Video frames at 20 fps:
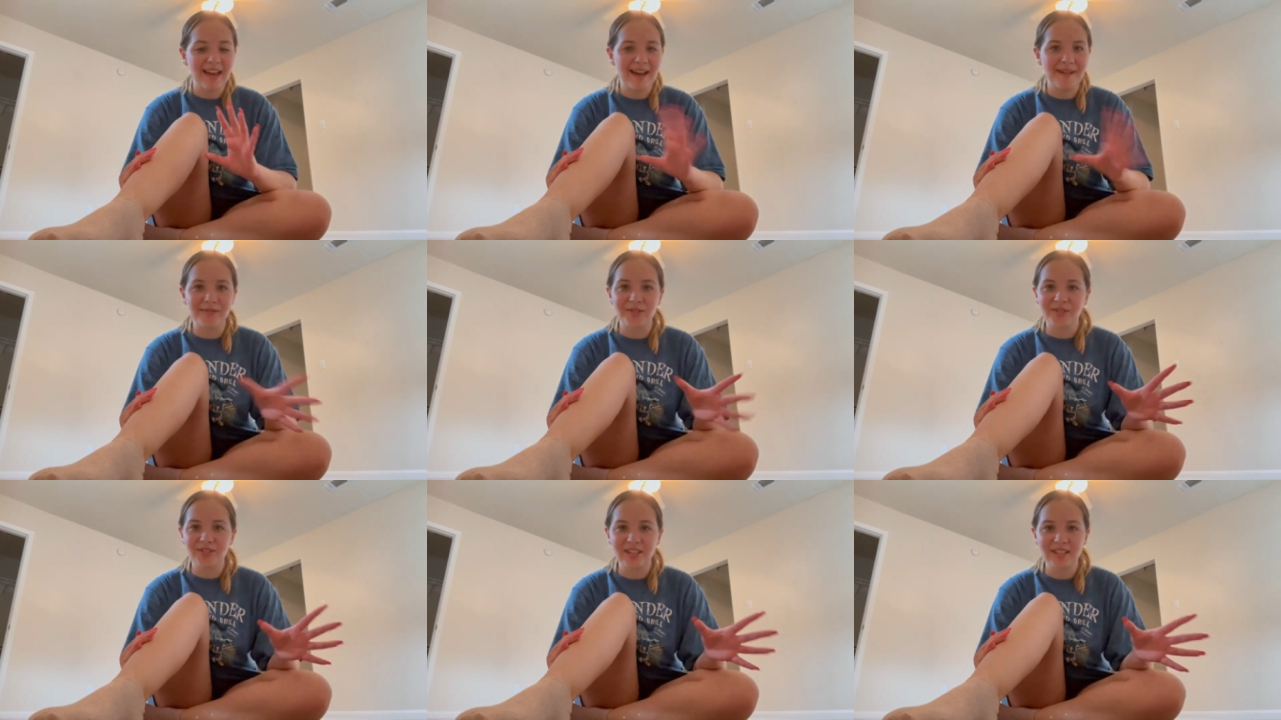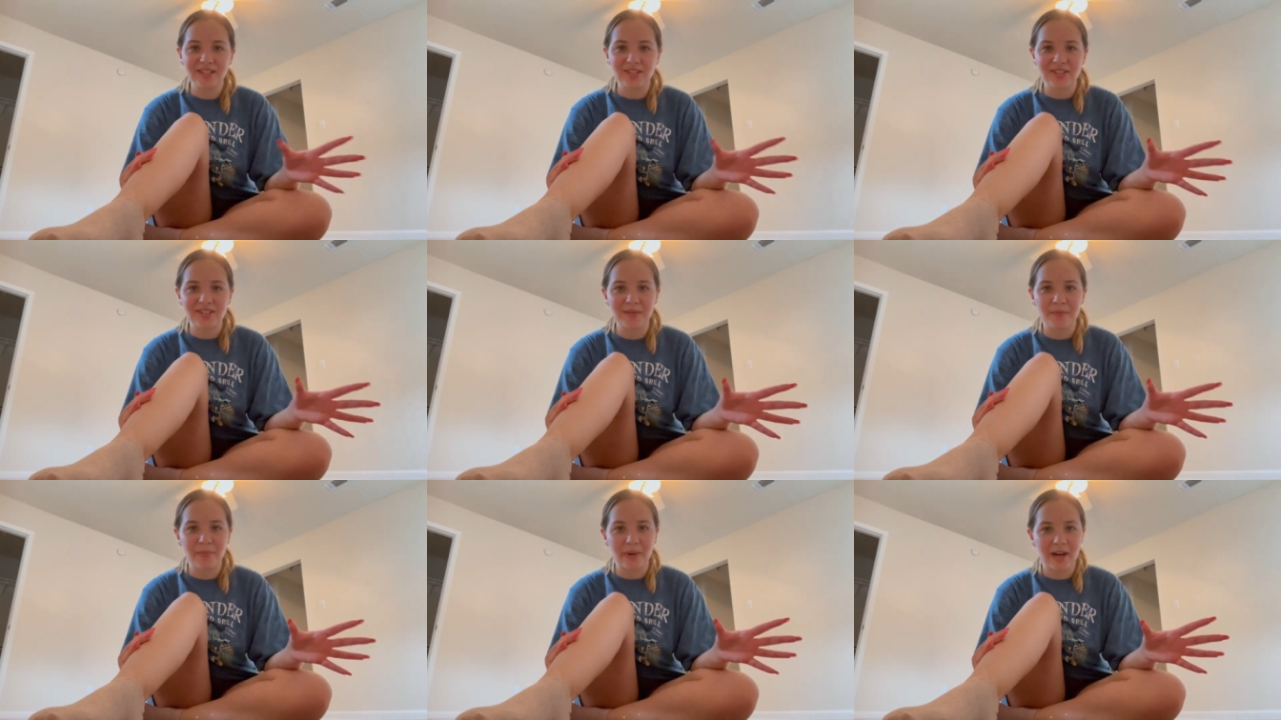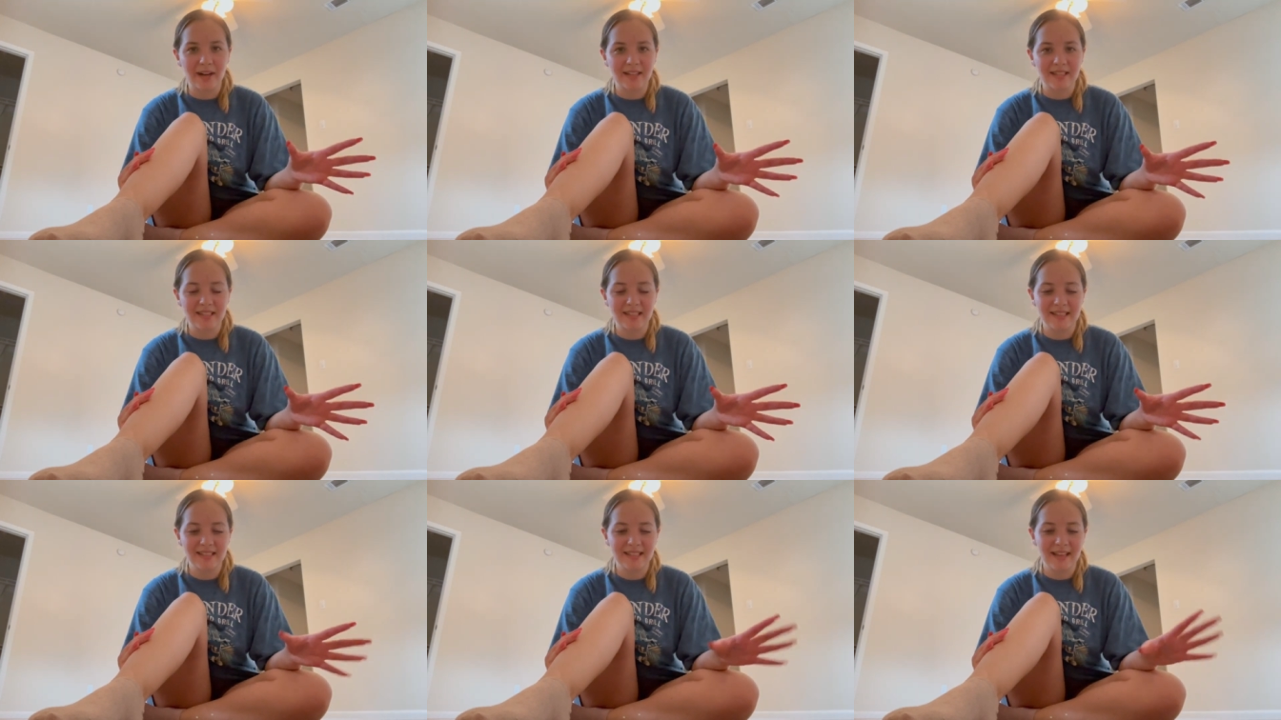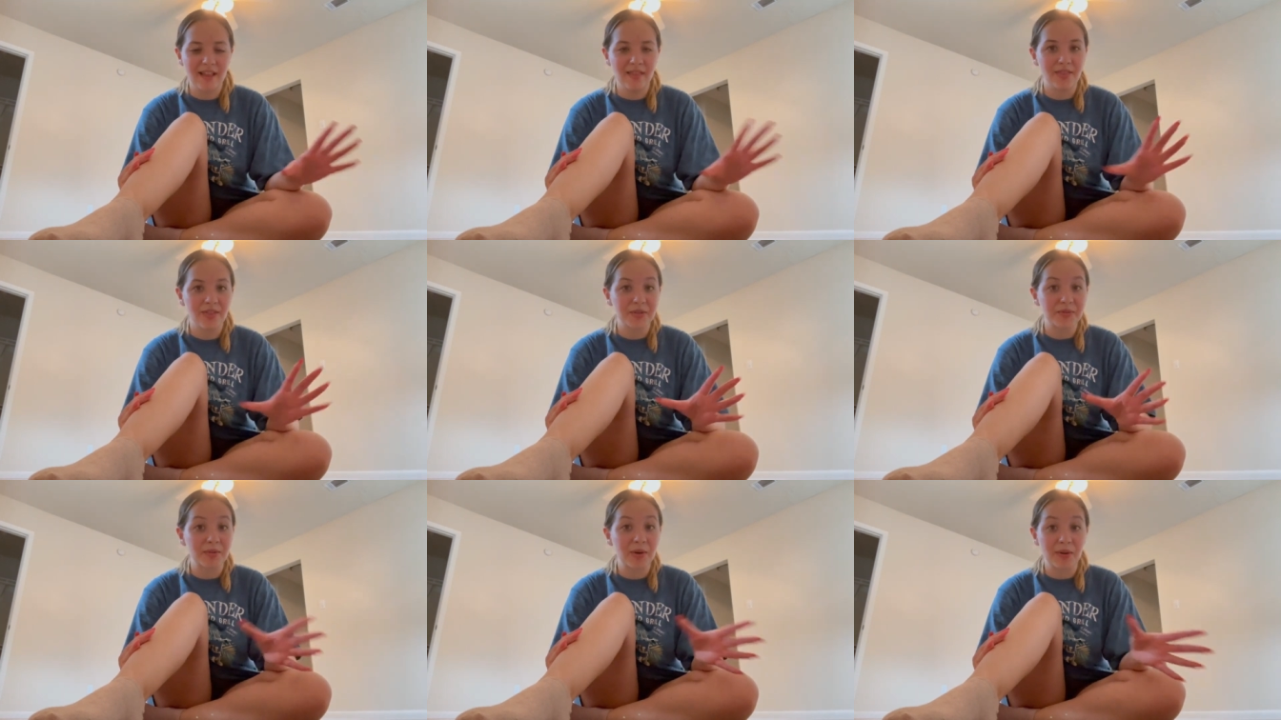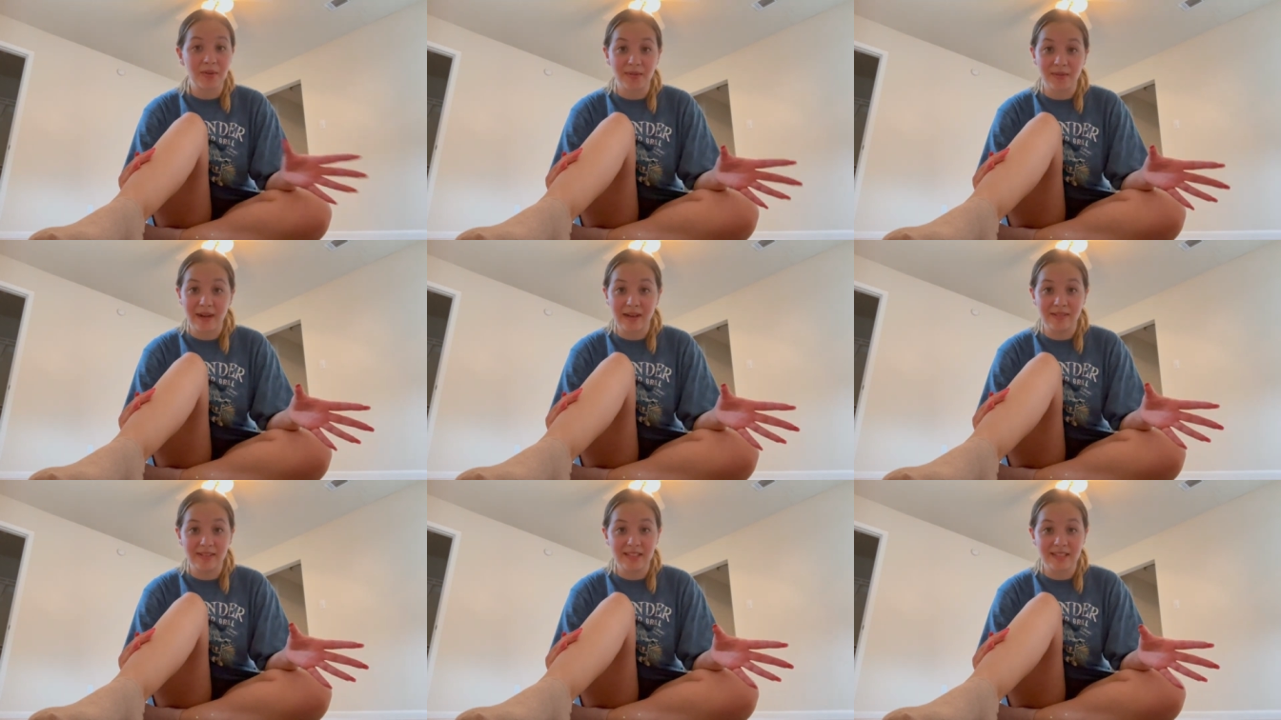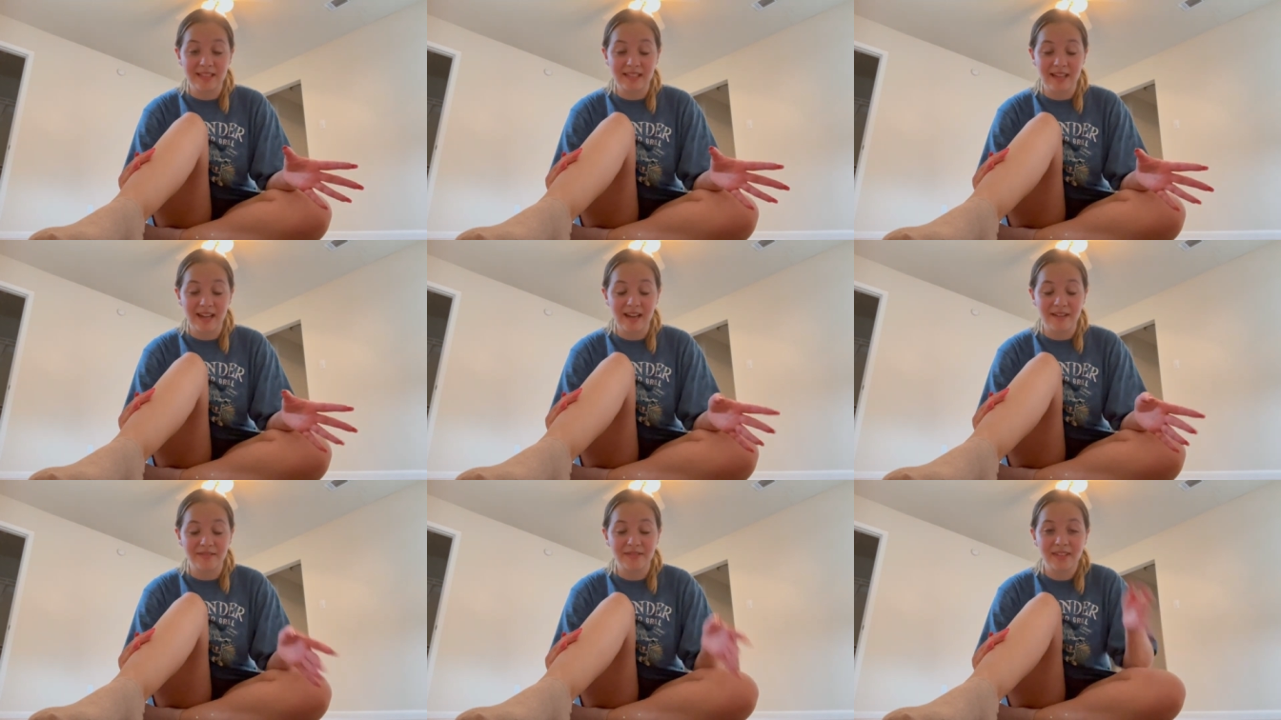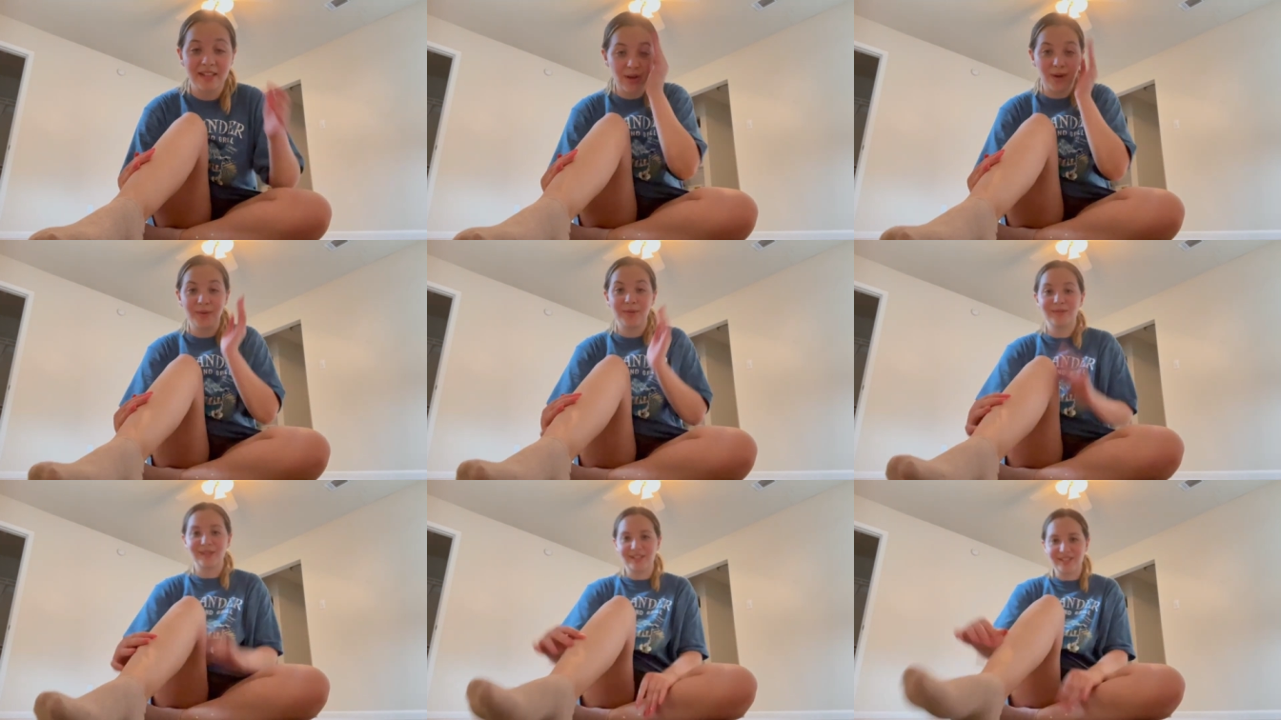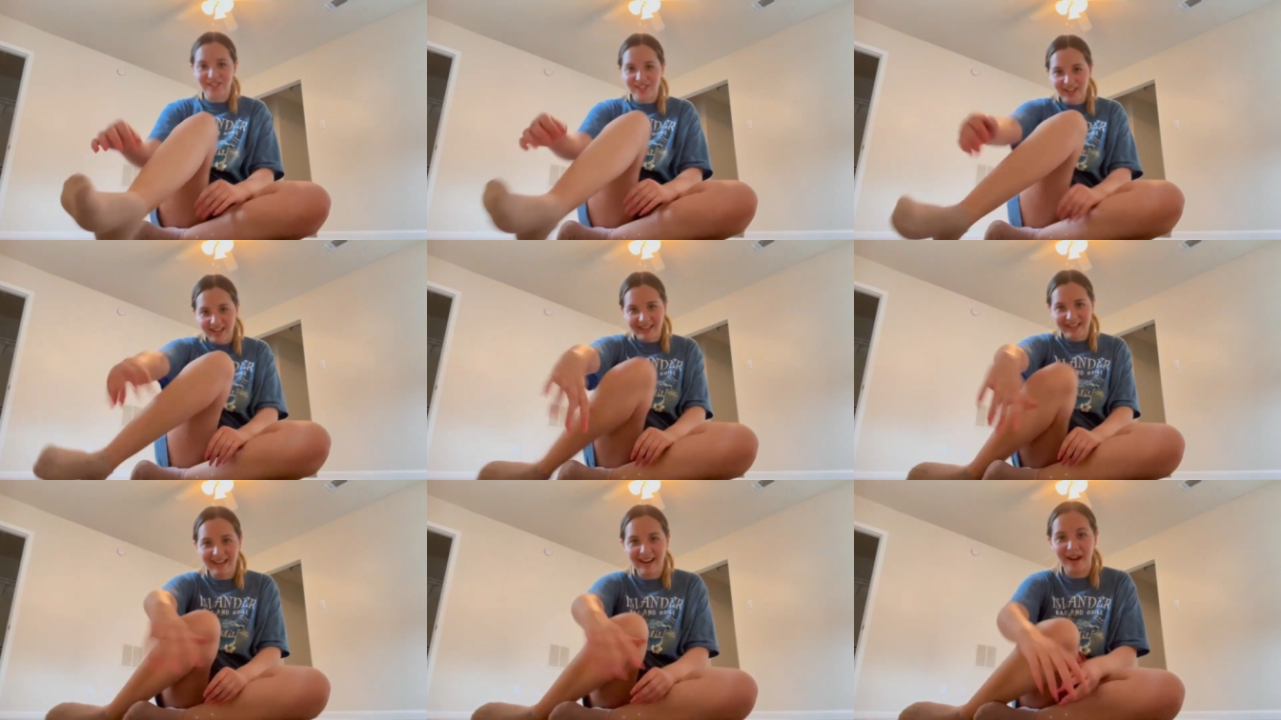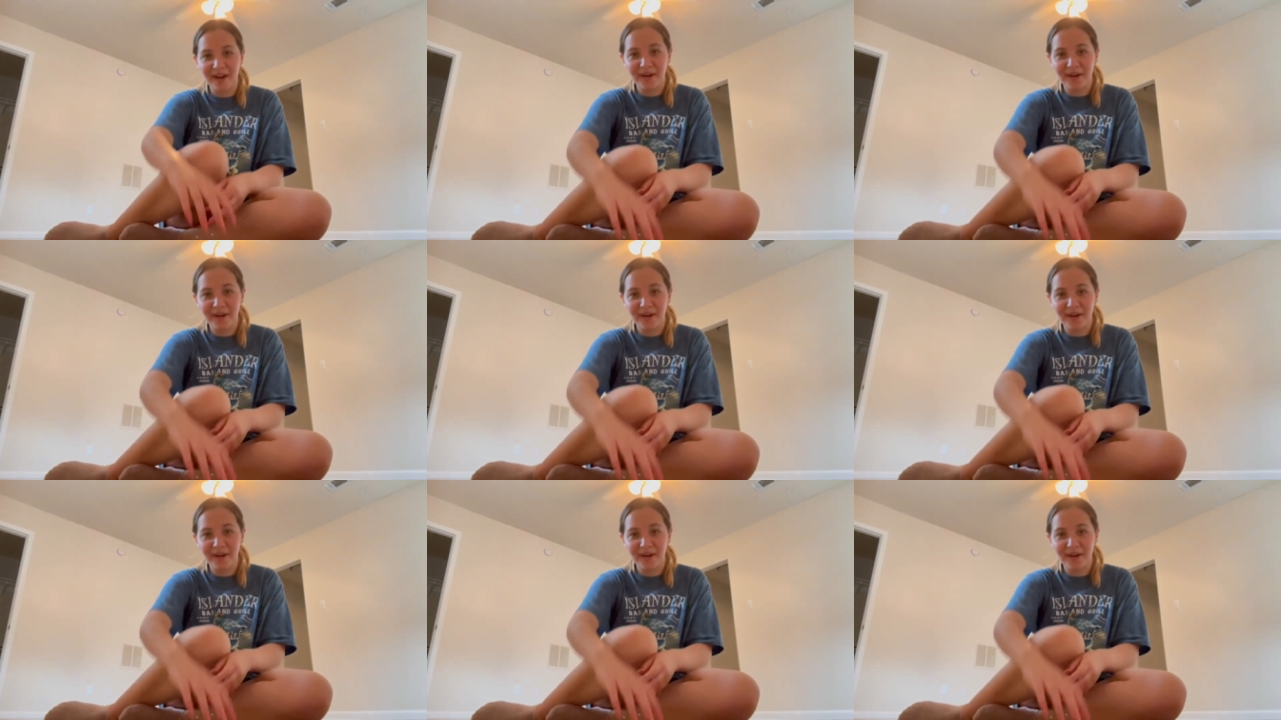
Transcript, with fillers: everything just in boxes and thrown around and stuff. So let's check it